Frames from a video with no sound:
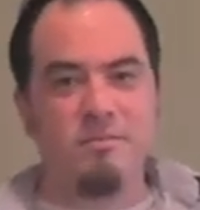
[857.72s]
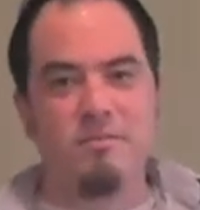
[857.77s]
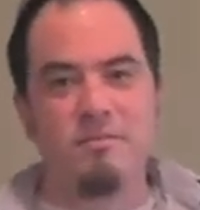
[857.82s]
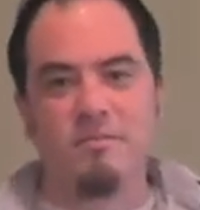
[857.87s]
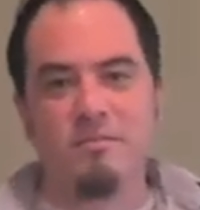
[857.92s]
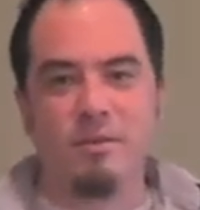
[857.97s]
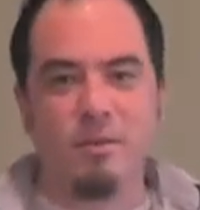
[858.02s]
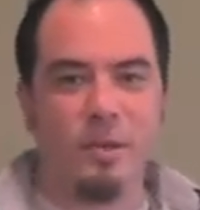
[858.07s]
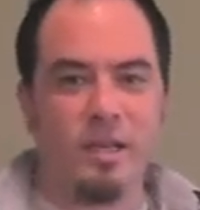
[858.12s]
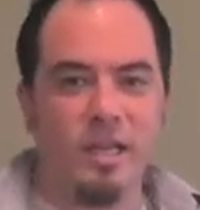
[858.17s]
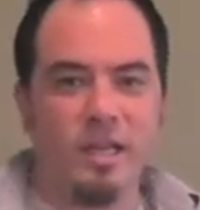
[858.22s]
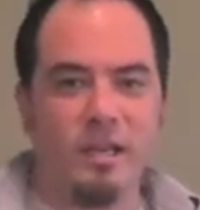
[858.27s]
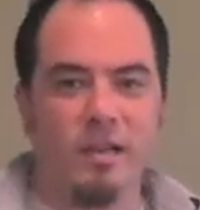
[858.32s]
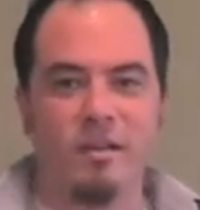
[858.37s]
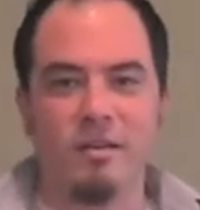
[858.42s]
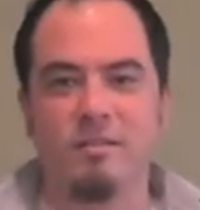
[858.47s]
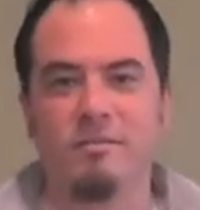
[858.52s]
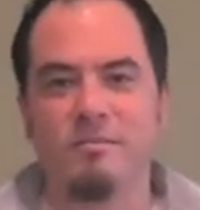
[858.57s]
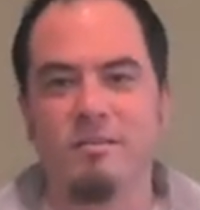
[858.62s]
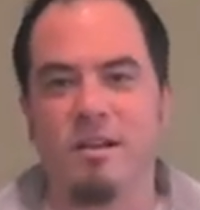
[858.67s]
We
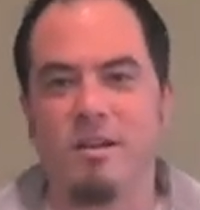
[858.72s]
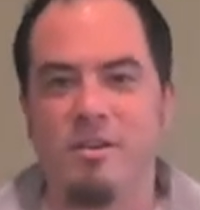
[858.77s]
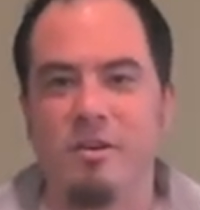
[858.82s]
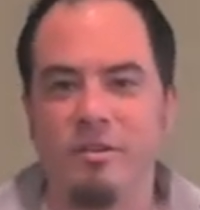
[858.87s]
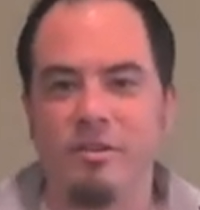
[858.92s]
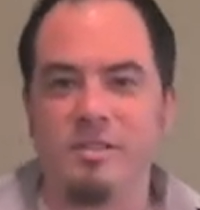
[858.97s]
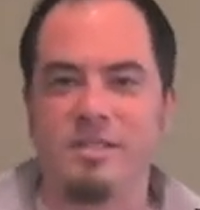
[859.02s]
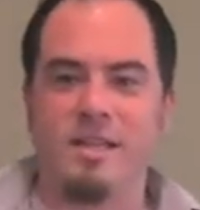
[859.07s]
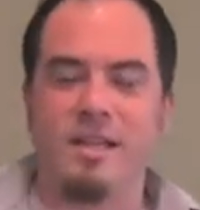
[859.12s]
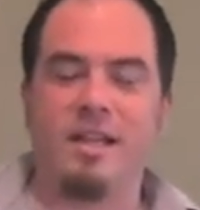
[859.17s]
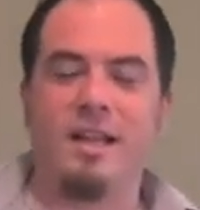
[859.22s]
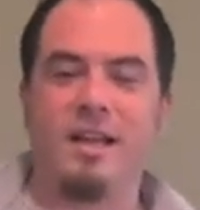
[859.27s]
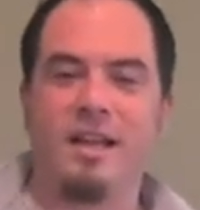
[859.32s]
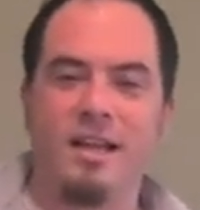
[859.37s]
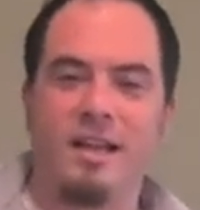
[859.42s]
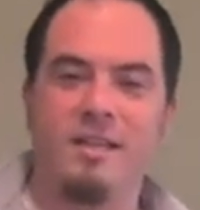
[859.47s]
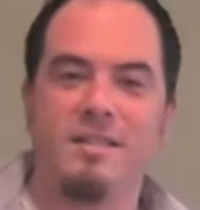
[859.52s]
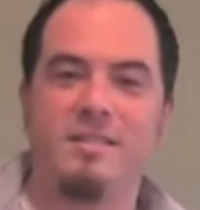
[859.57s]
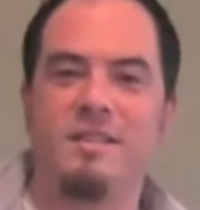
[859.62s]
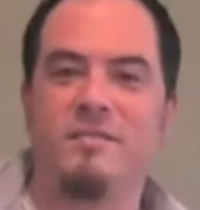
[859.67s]
hear adults say that
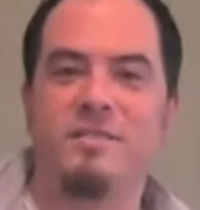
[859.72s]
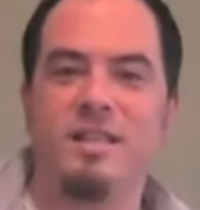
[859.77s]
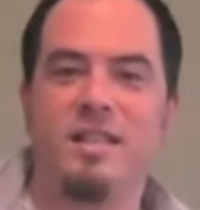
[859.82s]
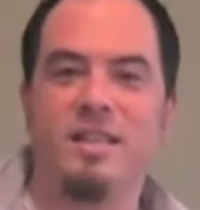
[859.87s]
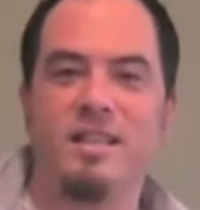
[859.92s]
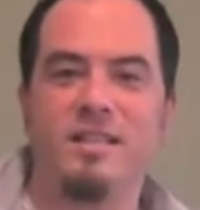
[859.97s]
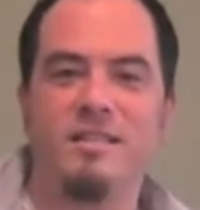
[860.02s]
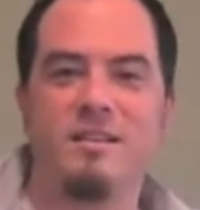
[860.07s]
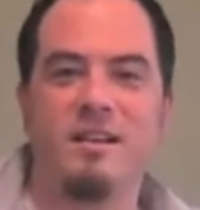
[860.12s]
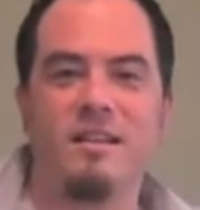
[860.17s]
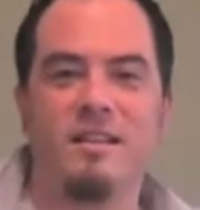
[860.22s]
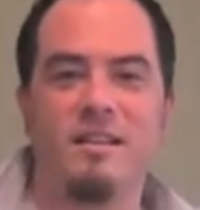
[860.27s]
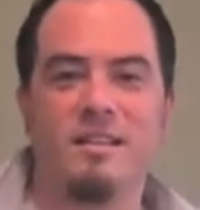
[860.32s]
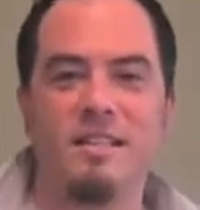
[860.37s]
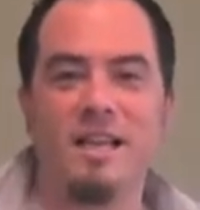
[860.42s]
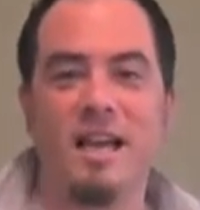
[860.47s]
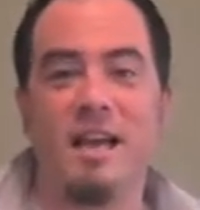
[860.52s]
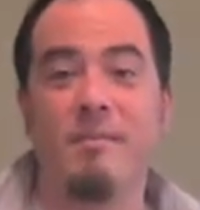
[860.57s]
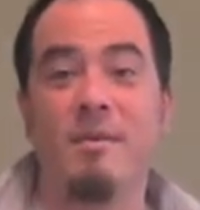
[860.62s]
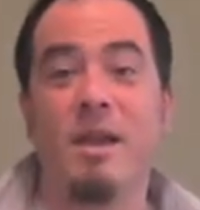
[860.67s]
kind of stuff to kids all the
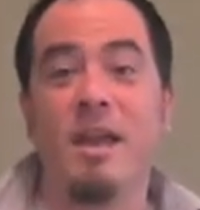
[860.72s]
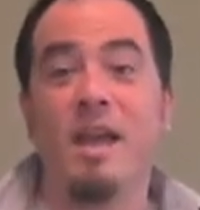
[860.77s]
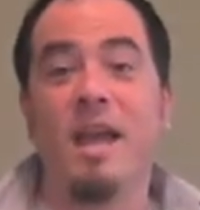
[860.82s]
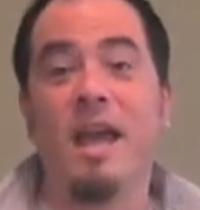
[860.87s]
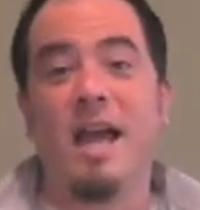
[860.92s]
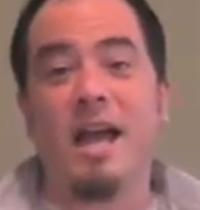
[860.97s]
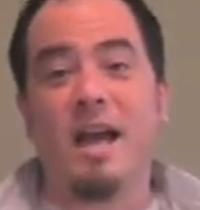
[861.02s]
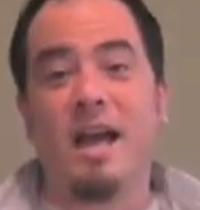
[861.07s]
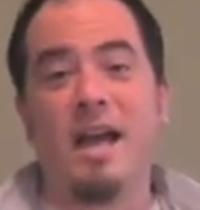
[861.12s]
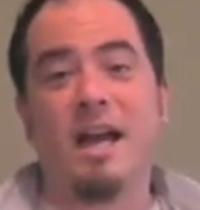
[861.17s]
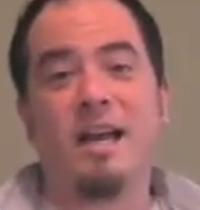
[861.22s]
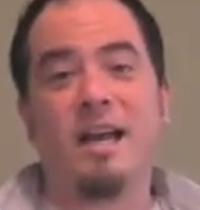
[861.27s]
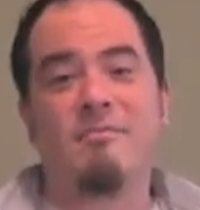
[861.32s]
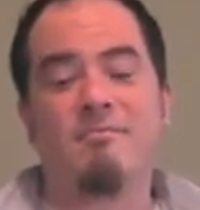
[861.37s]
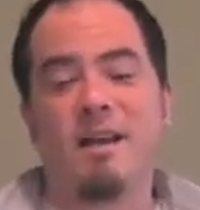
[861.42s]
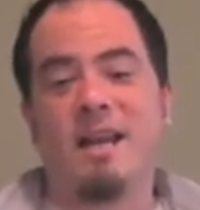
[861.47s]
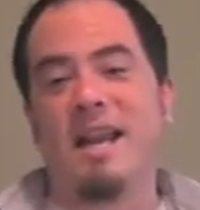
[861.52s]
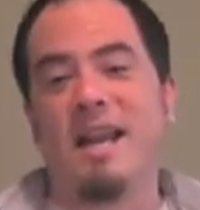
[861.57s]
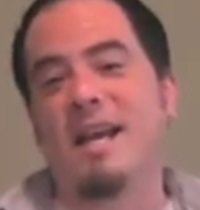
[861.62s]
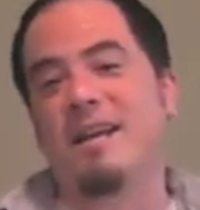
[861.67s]
time.
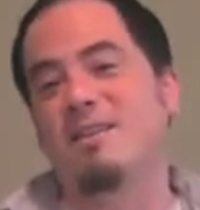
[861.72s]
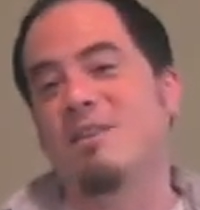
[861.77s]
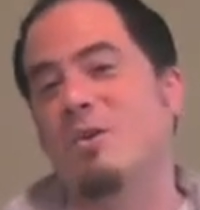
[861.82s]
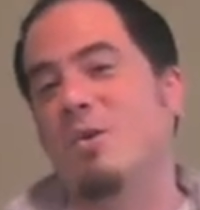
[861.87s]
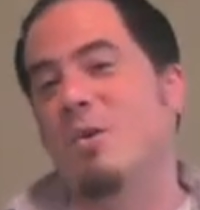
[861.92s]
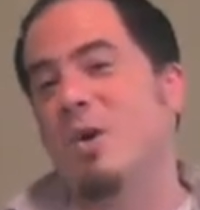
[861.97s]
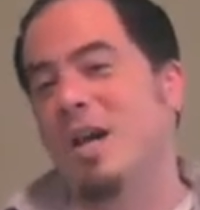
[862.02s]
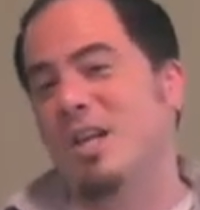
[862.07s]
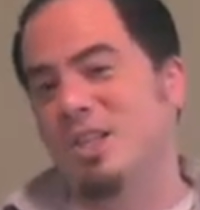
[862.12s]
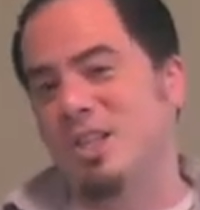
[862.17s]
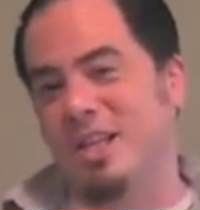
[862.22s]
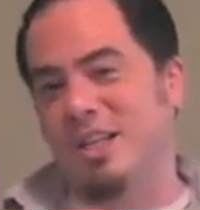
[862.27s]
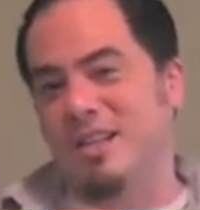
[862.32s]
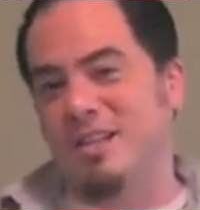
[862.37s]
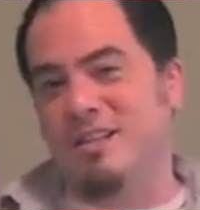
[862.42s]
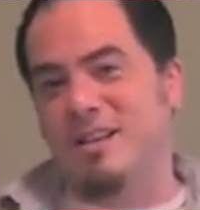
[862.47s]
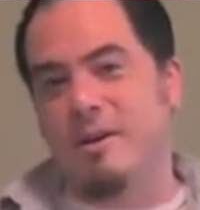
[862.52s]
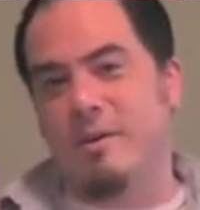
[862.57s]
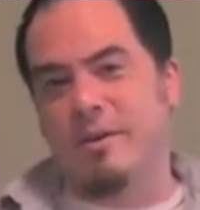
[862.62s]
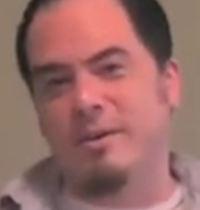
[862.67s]
My next question
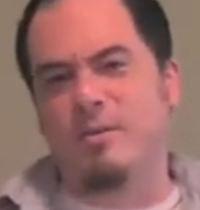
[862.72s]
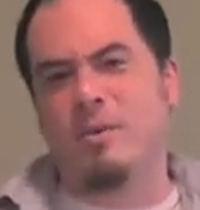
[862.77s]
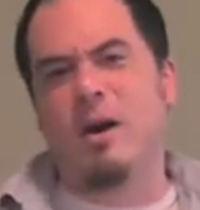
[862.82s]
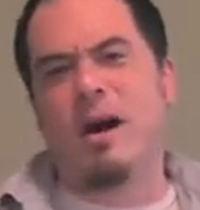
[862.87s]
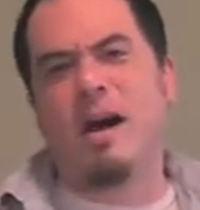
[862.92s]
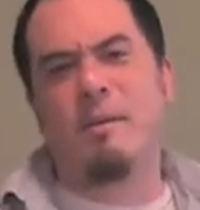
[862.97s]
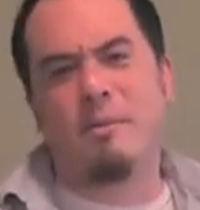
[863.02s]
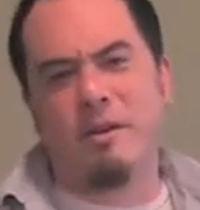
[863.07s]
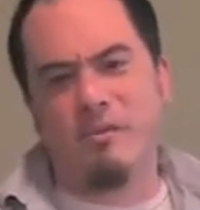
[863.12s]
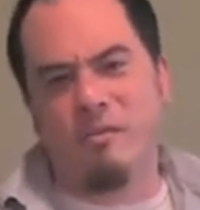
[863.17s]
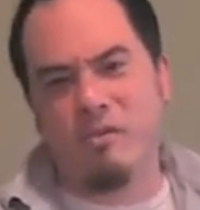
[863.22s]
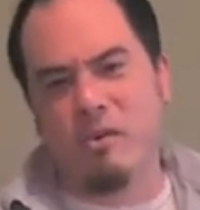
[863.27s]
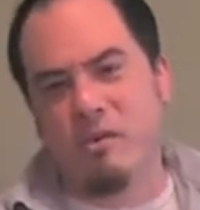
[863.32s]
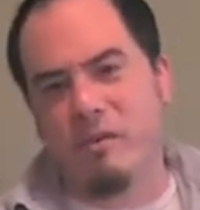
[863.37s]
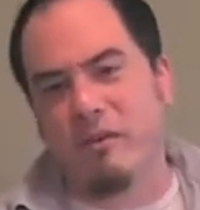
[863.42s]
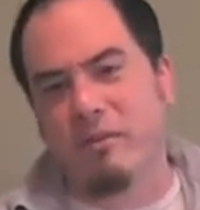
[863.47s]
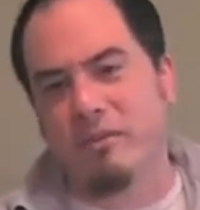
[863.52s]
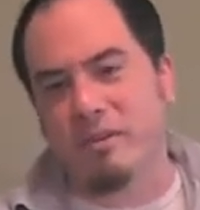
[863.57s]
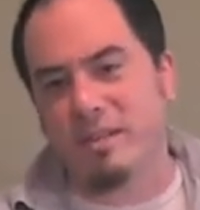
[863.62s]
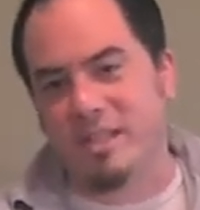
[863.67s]
is always, well, how many of you
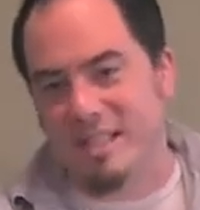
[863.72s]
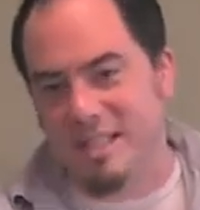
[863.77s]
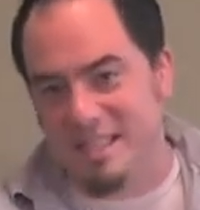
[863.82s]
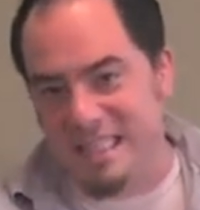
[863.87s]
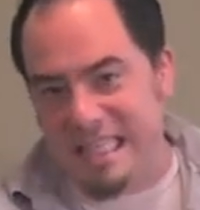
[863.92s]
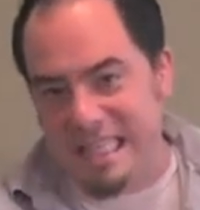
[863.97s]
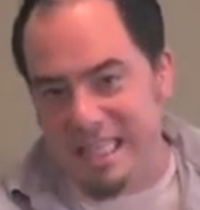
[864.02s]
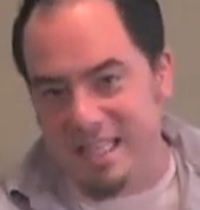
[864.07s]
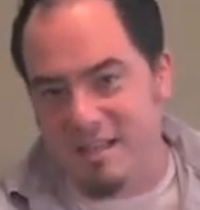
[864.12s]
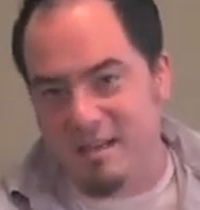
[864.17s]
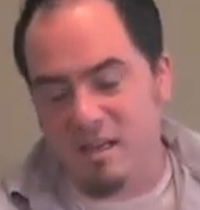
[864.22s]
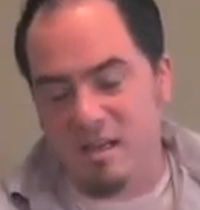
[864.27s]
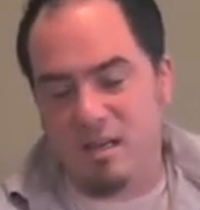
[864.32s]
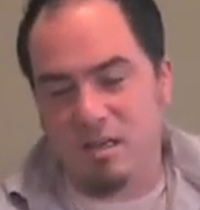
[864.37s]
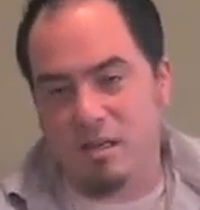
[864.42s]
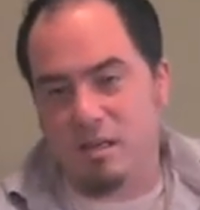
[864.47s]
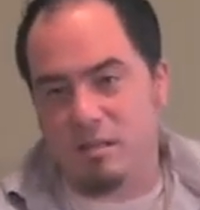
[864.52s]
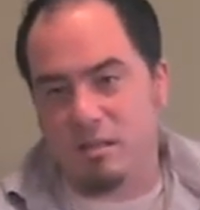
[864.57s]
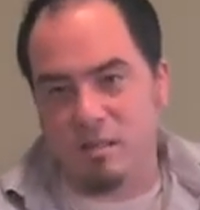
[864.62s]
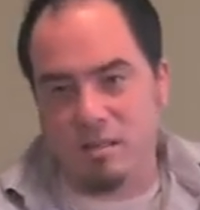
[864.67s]
have ever seen an
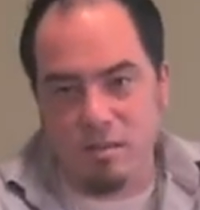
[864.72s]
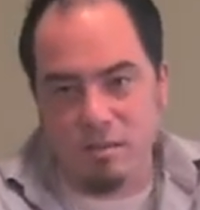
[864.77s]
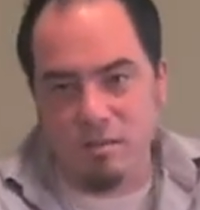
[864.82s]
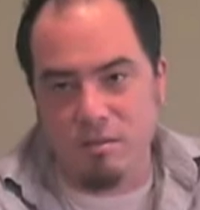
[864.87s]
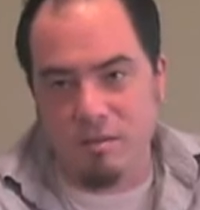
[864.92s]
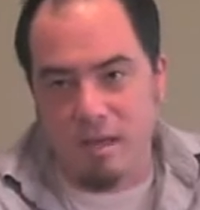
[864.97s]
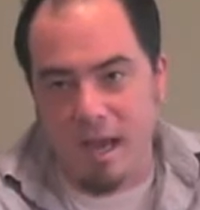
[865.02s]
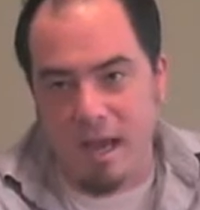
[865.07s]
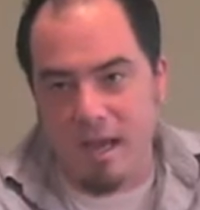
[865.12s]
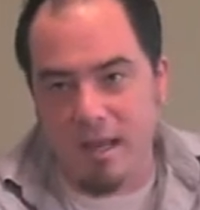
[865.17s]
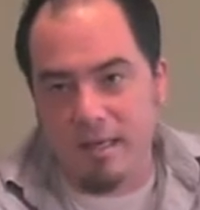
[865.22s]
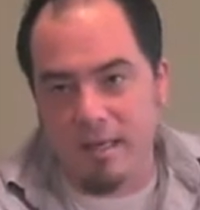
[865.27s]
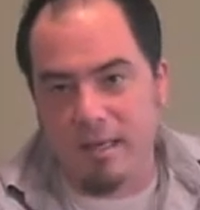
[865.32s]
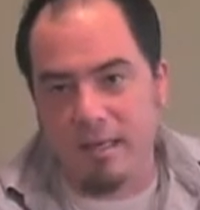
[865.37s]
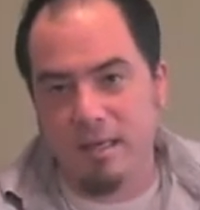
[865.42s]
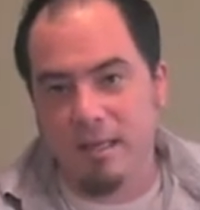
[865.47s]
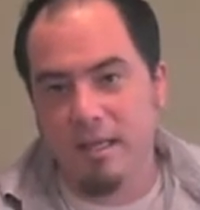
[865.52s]
adult do that?